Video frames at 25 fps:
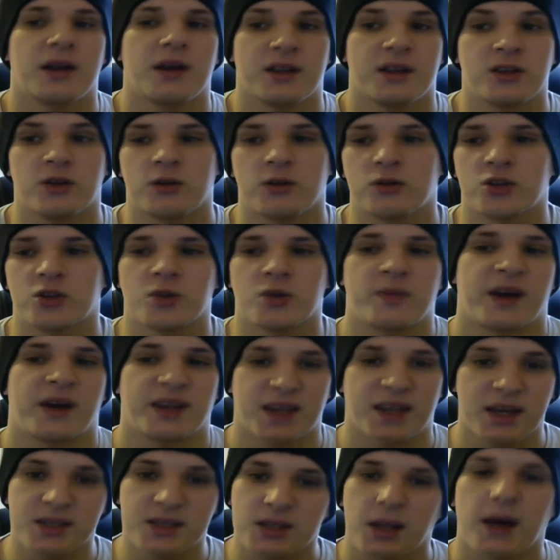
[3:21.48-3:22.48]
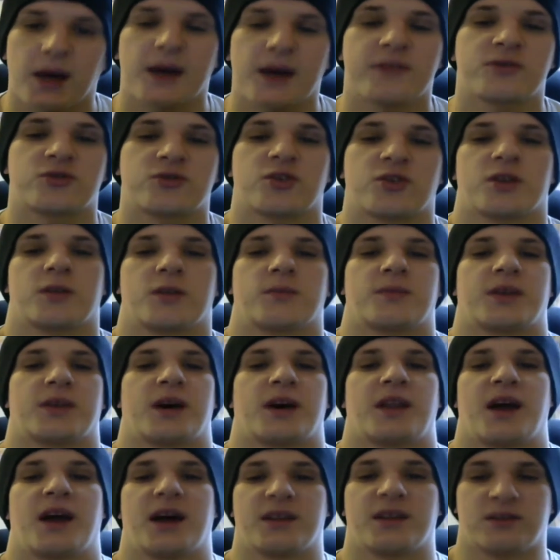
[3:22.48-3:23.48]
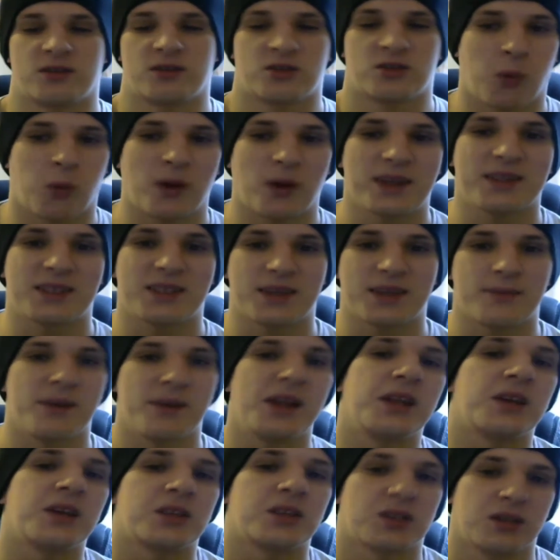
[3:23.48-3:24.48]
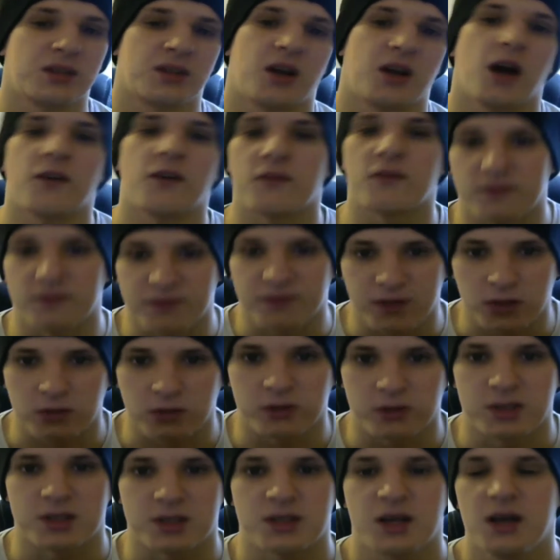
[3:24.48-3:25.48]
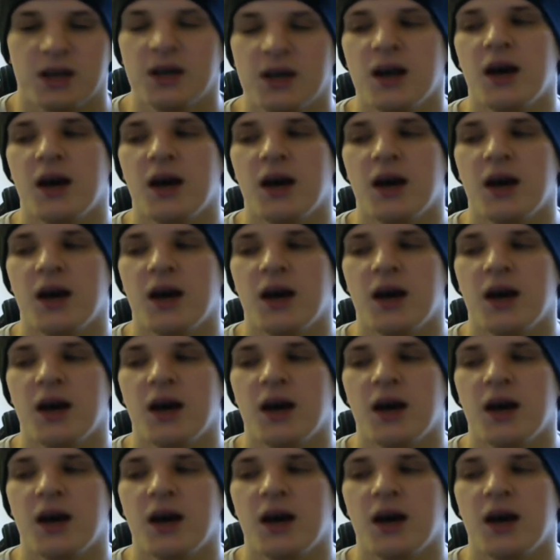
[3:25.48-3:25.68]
in YouTube that gets live streamed and had 20 million concurrent viewers.